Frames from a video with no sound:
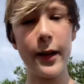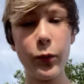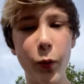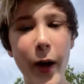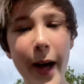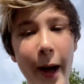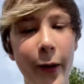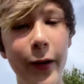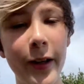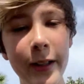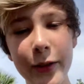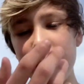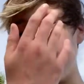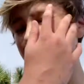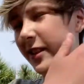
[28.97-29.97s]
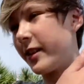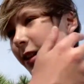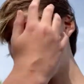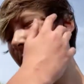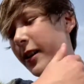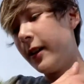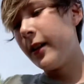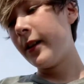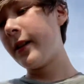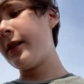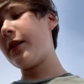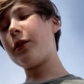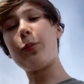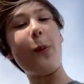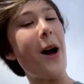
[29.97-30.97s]
Wow, it's just.
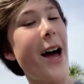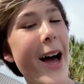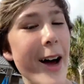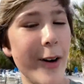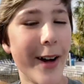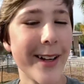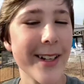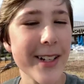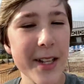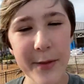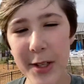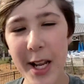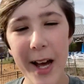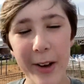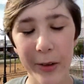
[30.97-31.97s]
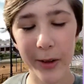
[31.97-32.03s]
Wow, I didn't even know.